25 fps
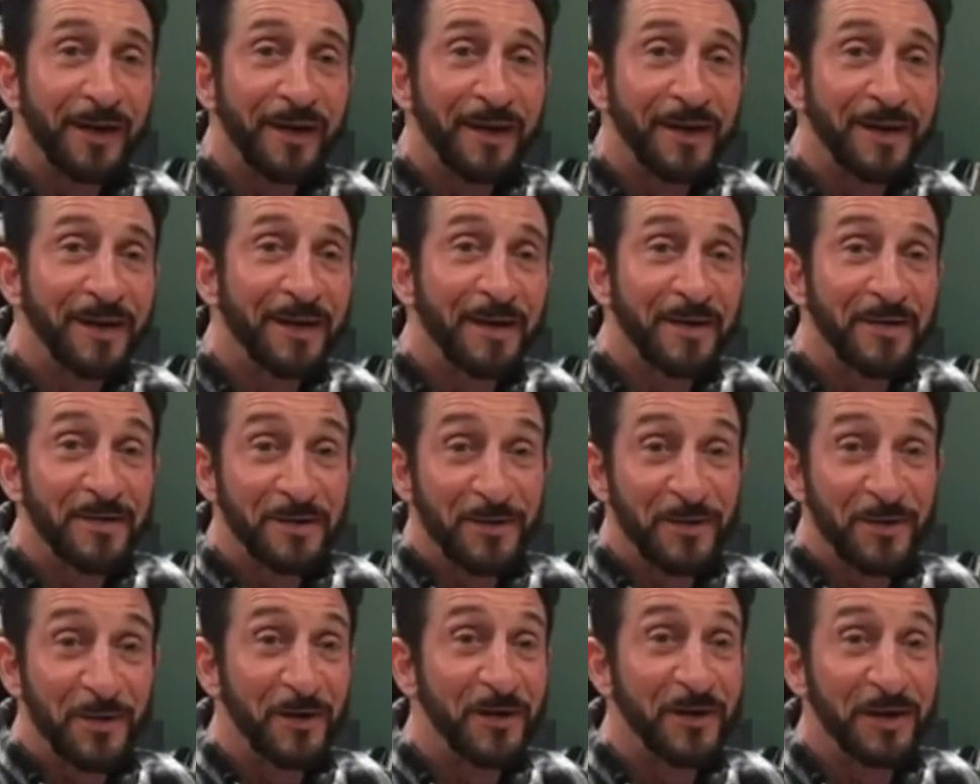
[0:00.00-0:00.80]
You know,
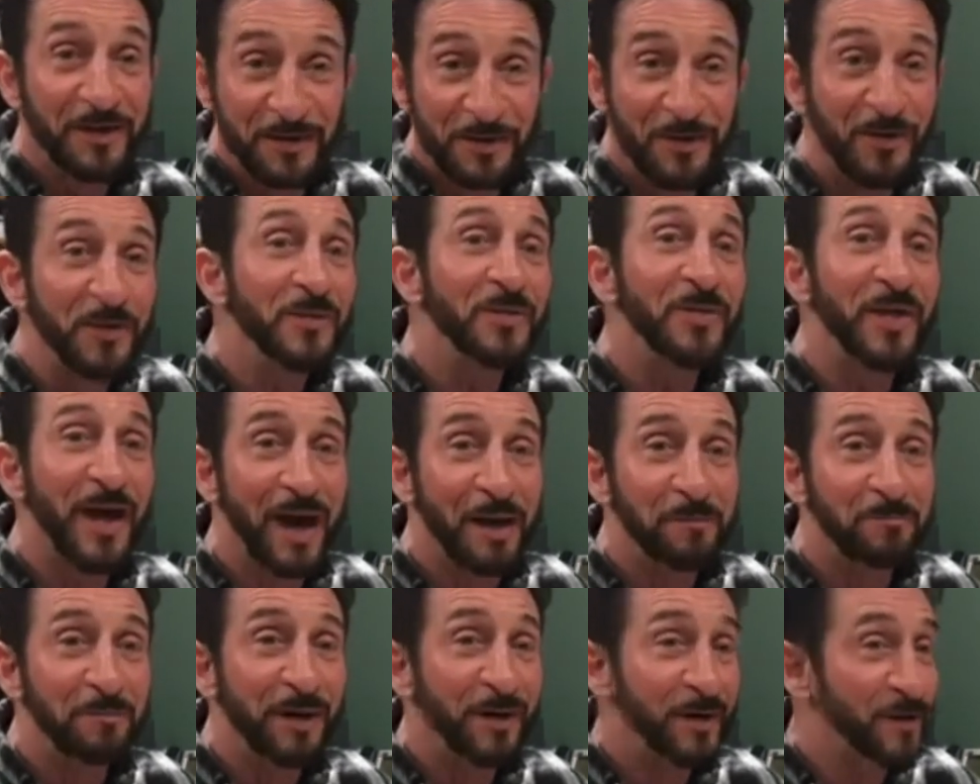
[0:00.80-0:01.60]
you can do
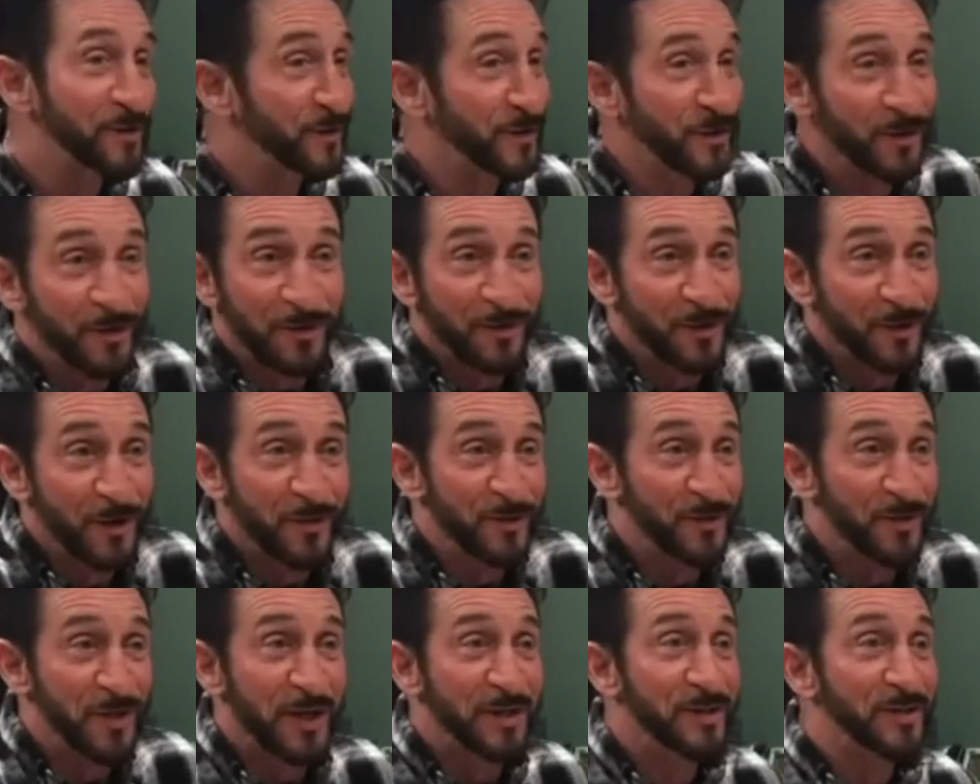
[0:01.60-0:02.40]
that because there's no
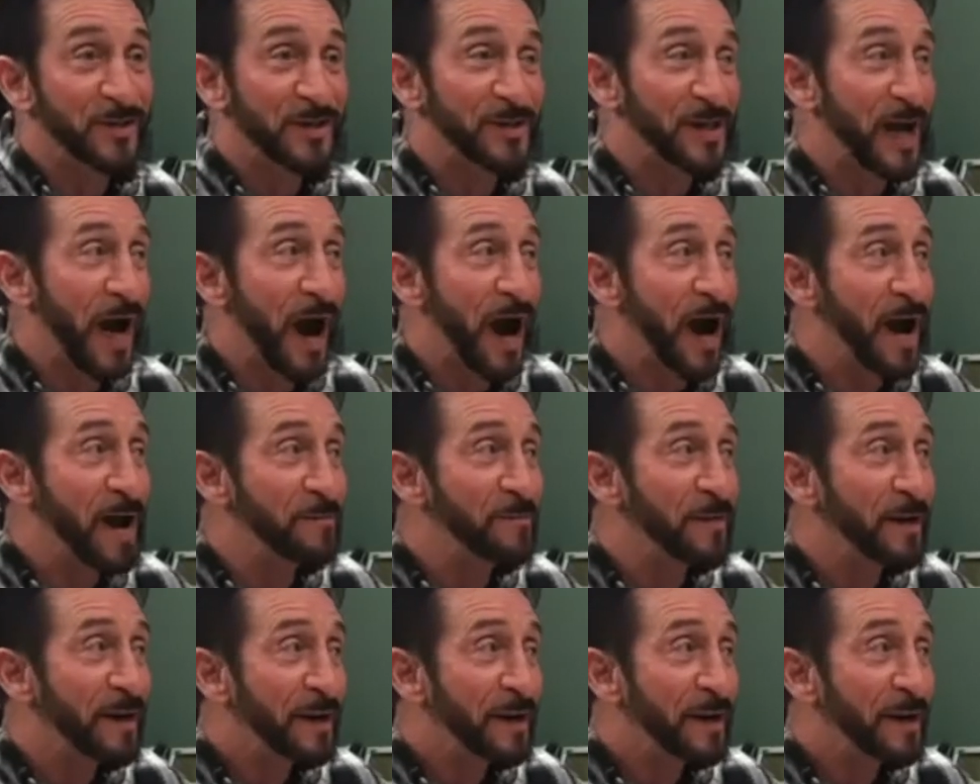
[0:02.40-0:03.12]
sense of time.